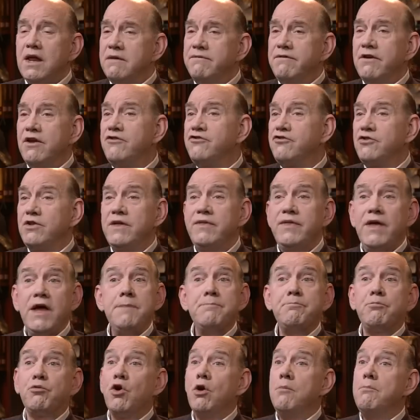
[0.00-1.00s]
eventually they
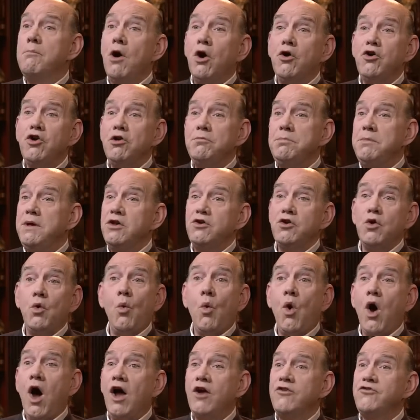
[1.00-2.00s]
promoted me into
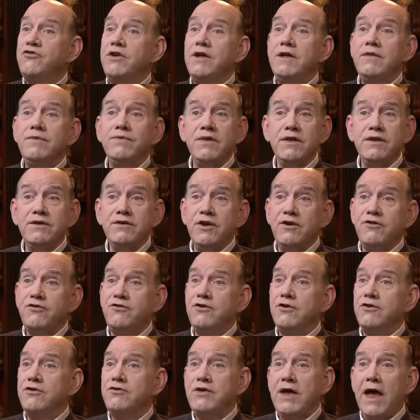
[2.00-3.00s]
washing the
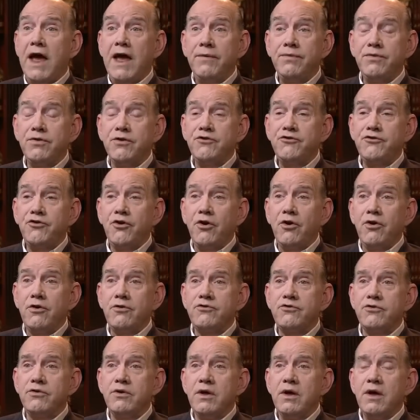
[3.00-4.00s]
dishes at the
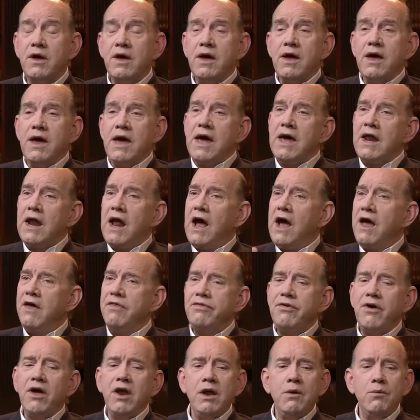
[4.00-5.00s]
church. And I
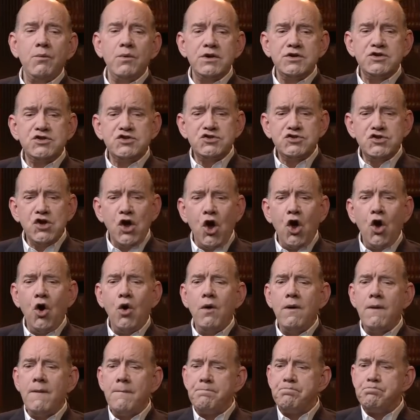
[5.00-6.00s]
thought it was
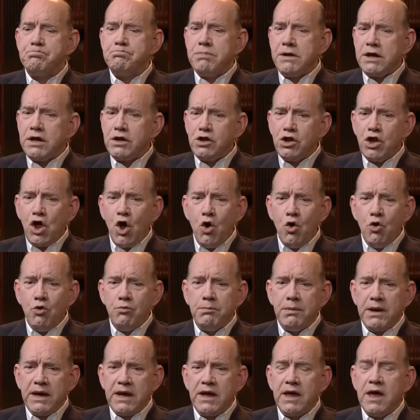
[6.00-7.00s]
so below
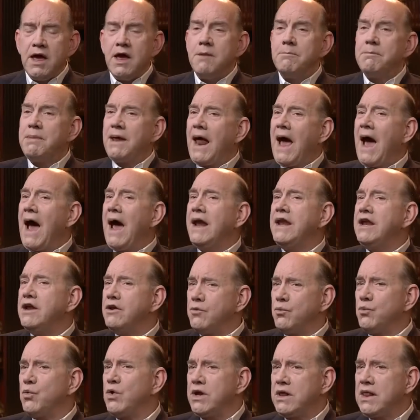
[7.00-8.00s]
me. But I
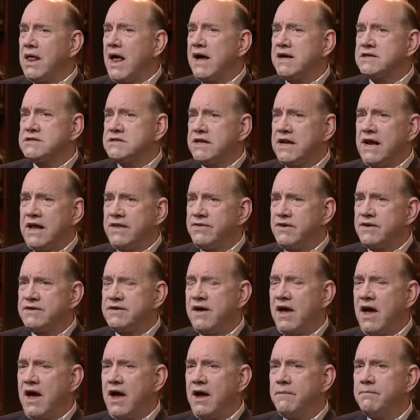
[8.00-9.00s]
didn't realize it at the
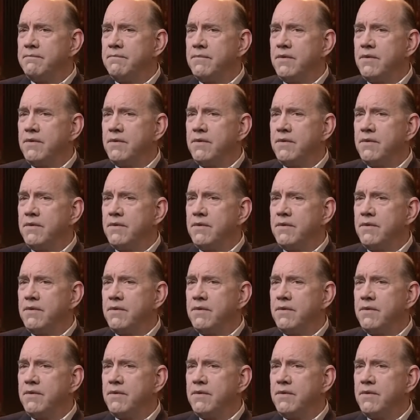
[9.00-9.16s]
time.